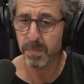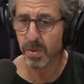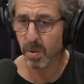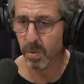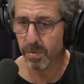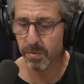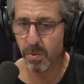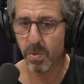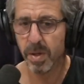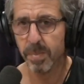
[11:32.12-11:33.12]
were
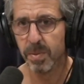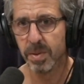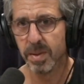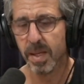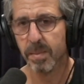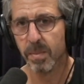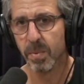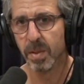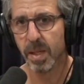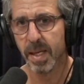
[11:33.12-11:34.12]
40%
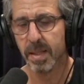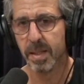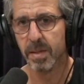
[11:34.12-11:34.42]
more likely